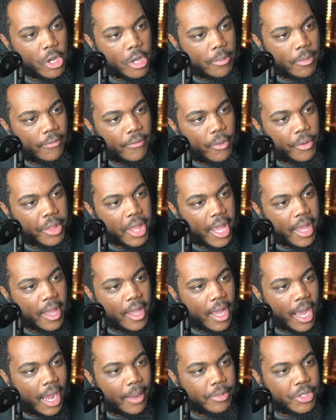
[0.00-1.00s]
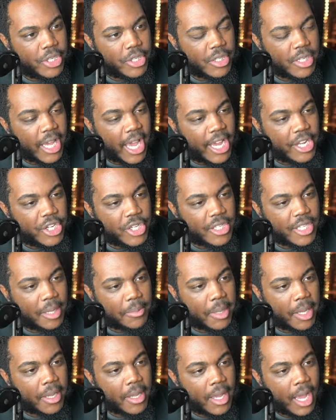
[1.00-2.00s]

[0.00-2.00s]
Before that, I'm just gauging something.